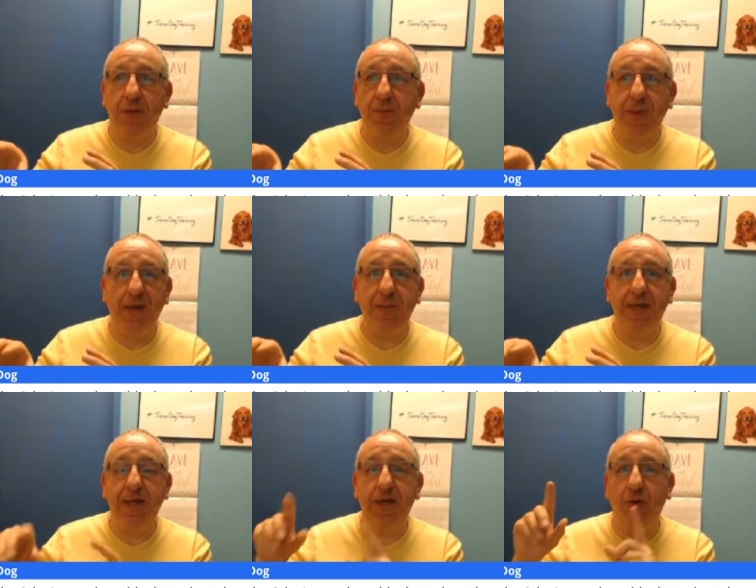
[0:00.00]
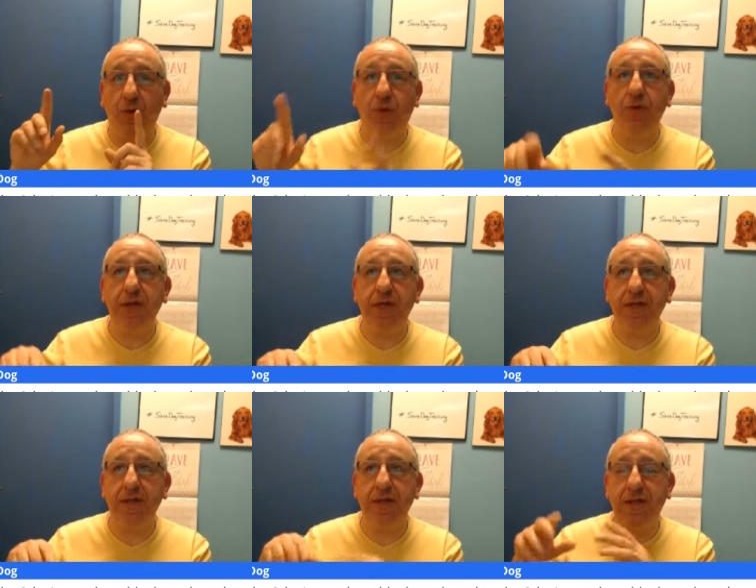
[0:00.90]
Maybe
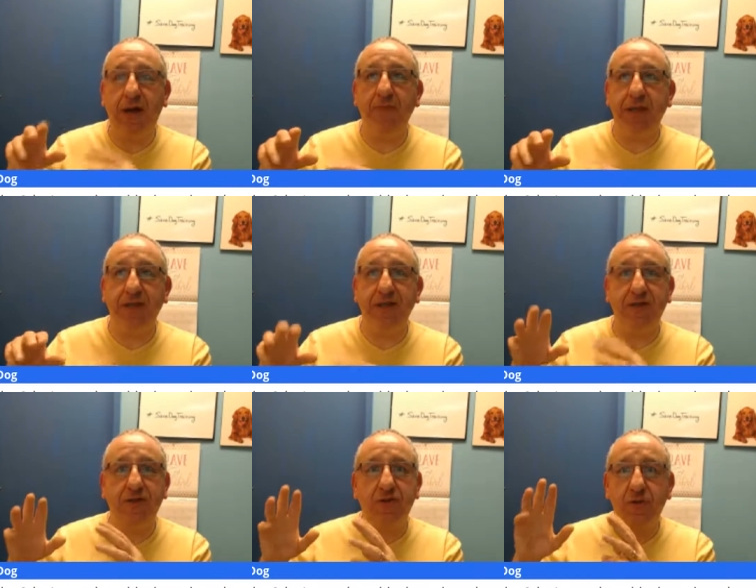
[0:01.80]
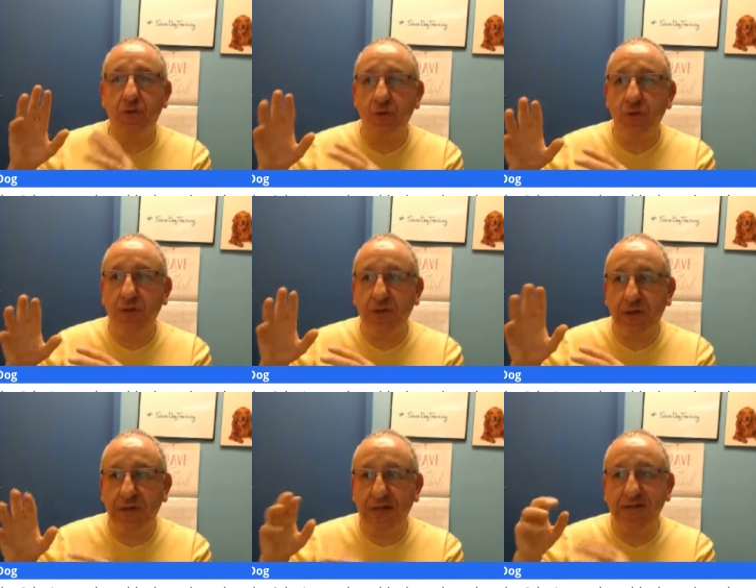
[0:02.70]
only time that it
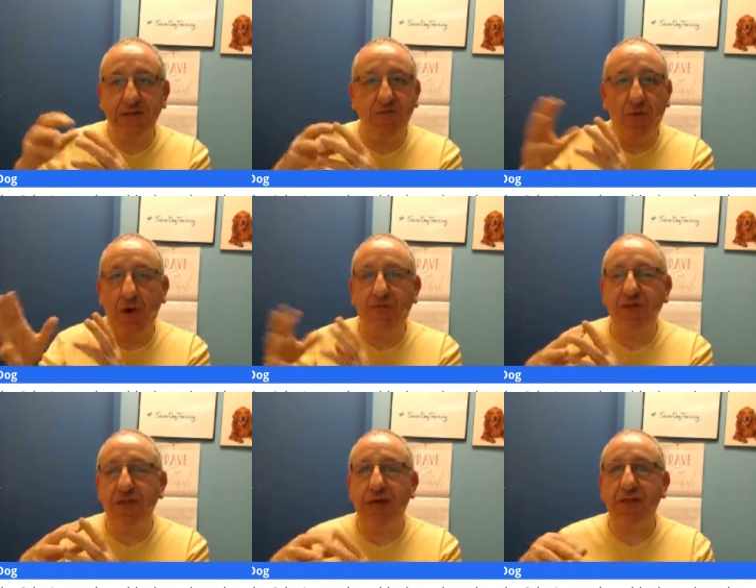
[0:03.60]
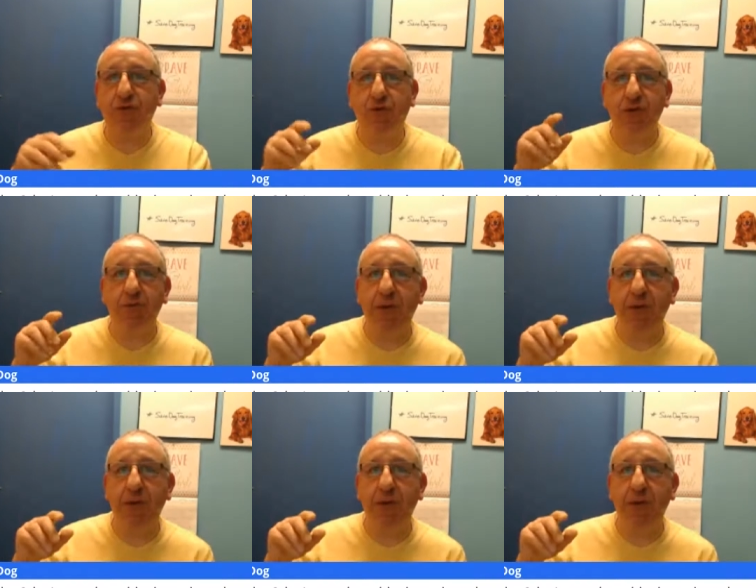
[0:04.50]
gets involved with that toy.